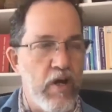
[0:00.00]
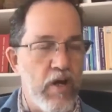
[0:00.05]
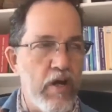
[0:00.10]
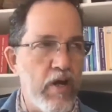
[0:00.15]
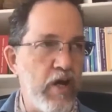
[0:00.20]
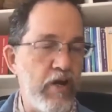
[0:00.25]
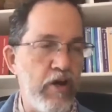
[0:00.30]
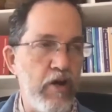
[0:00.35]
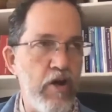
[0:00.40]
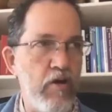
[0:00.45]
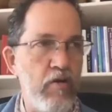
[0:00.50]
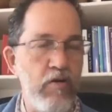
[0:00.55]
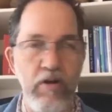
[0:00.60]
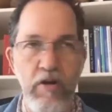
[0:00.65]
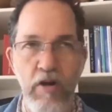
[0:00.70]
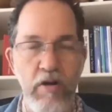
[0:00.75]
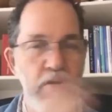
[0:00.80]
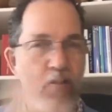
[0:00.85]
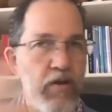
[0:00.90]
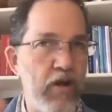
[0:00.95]
I don't know,
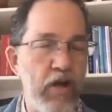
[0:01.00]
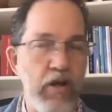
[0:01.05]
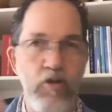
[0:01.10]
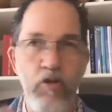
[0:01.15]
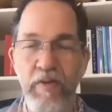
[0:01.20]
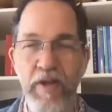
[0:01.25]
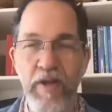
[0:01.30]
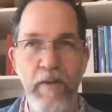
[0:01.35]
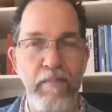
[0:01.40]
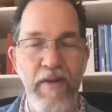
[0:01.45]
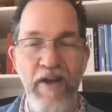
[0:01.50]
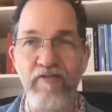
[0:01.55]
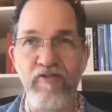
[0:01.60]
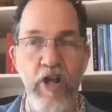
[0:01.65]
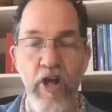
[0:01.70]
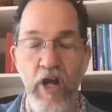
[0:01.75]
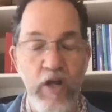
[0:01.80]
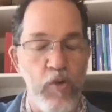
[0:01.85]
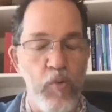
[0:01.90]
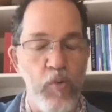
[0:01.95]
it could be a beverage
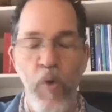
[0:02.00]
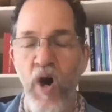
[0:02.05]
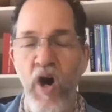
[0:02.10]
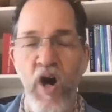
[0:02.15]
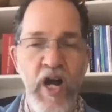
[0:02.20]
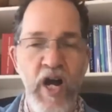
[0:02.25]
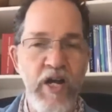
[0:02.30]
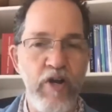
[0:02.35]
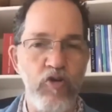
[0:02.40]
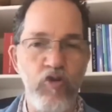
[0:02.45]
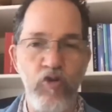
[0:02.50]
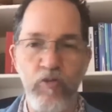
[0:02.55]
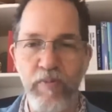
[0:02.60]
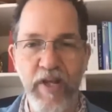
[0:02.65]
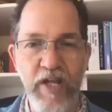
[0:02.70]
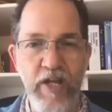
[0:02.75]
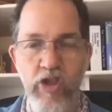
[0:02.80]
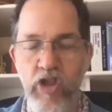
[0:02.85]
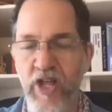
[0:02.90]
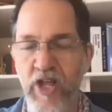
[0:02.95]
like a wine, or it could be
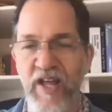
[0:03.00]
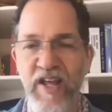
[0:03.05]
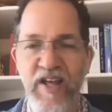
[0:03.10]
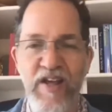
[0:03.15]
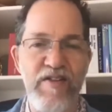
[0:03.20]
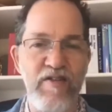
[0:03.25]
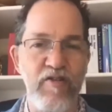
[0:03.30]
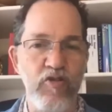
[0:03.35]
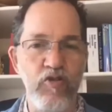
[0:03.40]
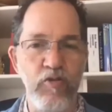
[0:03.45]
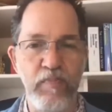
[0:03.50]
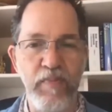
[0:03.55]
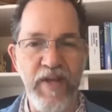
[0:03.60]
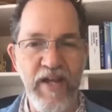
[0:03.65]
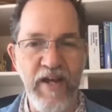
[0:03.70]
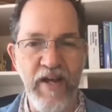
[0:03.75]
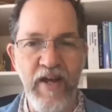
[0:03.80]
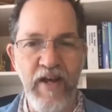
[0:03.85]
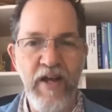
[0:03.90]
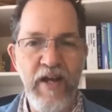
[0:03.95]
a cheese, or it could be
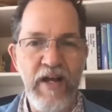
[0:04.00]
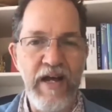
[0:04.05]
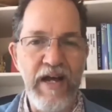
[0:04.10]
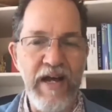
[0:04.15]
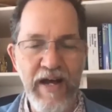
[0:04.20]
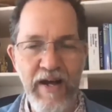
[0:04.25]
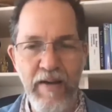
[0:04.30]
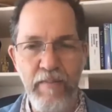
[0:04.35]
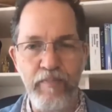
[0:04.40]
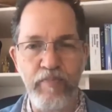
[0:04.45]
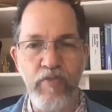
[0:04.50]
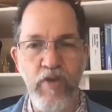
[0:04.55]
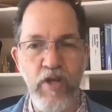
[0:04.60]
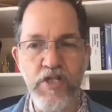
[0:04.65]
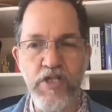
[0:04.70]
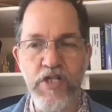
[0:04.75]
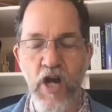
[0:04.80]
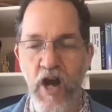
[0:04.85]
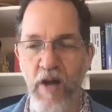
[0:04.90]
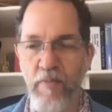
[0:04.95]
a
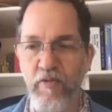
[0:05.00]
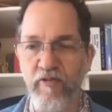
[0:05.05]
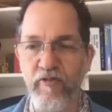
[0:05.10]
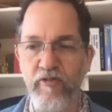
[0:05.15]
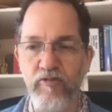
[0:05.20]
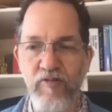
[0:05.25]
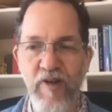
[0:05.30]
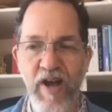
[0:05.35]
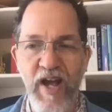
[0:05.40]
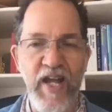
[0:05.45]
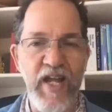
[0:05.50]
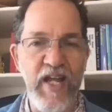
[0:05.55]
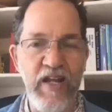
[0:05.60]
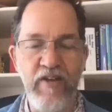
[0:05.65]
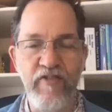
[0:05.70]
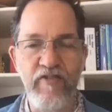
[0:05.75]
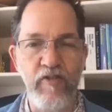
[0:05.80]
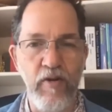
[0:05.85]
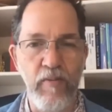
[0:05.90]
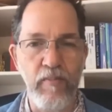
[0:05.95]
type of grain
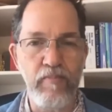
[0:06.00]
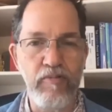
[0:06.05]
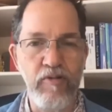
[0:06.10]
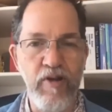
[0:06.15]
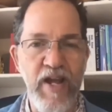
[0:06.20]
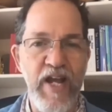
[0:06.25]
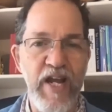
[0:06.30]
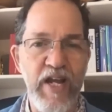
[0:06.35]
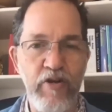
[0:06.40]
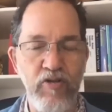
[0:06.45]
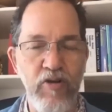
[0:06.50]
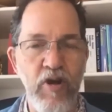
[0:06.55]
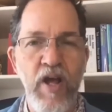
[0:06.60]
for a bread, or